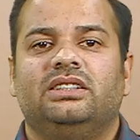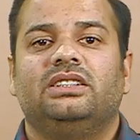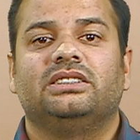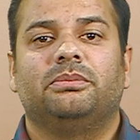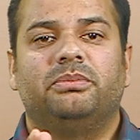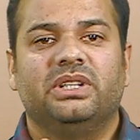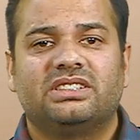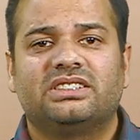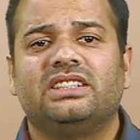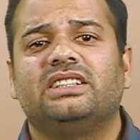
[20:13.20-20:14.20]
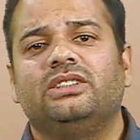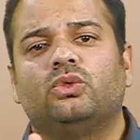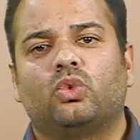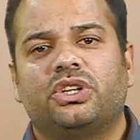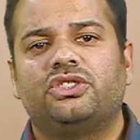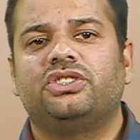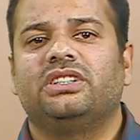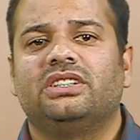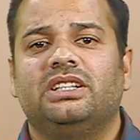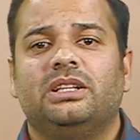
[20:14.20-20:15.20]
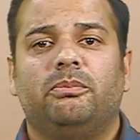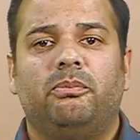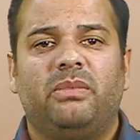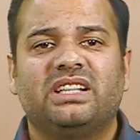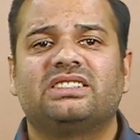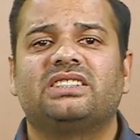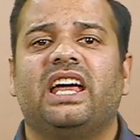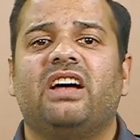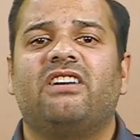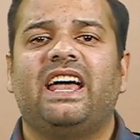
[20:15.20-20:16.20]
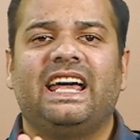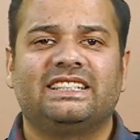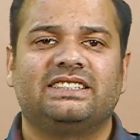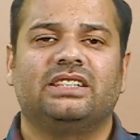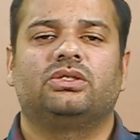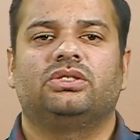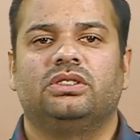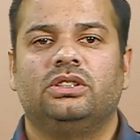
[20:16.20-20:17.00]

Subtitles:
the person in question must have access